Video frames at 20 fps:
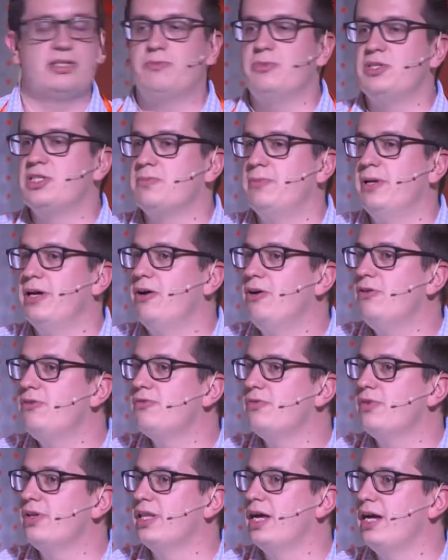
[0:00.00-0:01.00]
was split off,
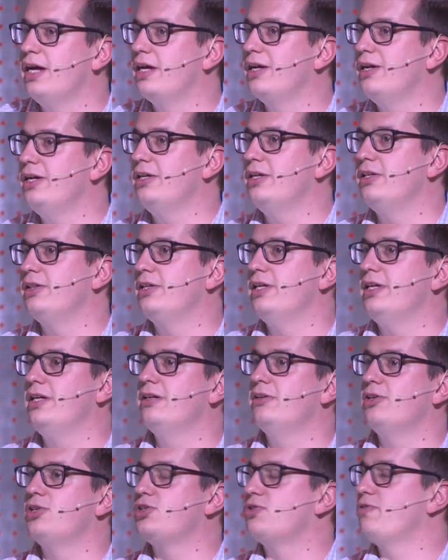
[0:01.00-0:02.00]
and that included the
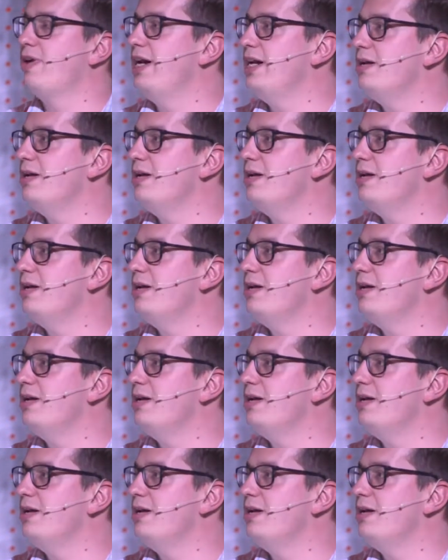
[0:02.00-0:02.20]
Australian